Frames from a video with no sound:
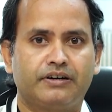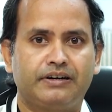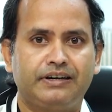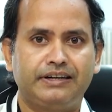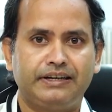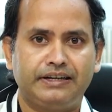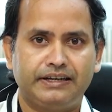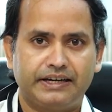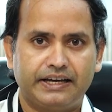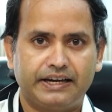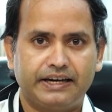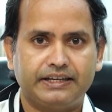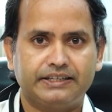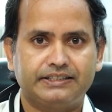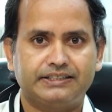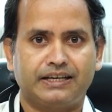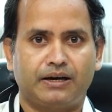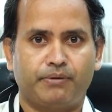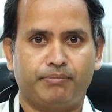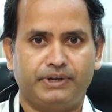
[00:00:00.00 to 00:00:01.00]
clinical
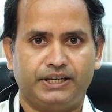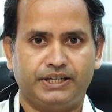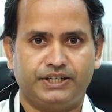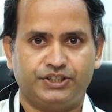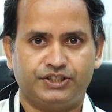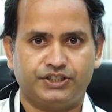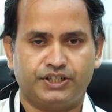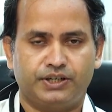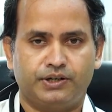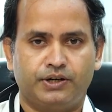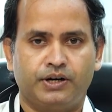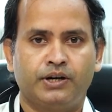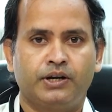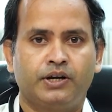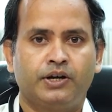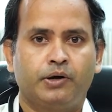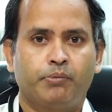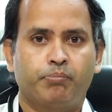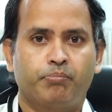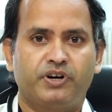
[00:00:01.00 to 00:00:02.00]
examination.
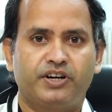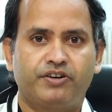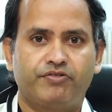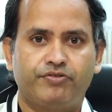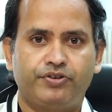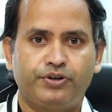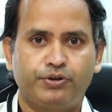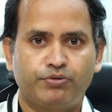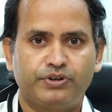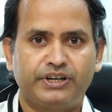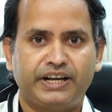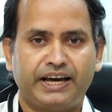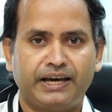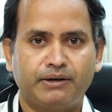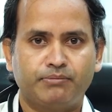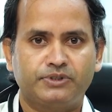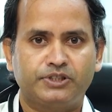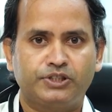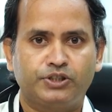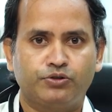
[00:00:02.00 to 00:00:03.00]
But few
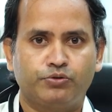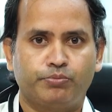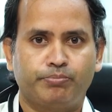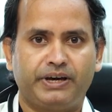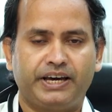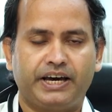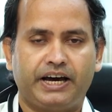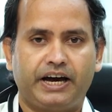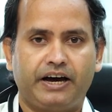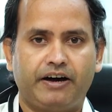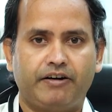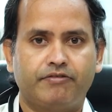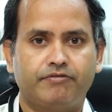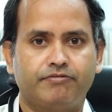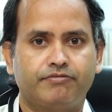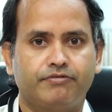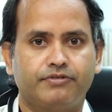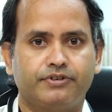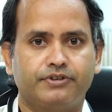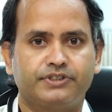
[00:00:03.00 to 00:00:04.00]
times you may
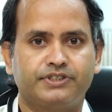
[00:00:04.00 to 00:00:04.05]
have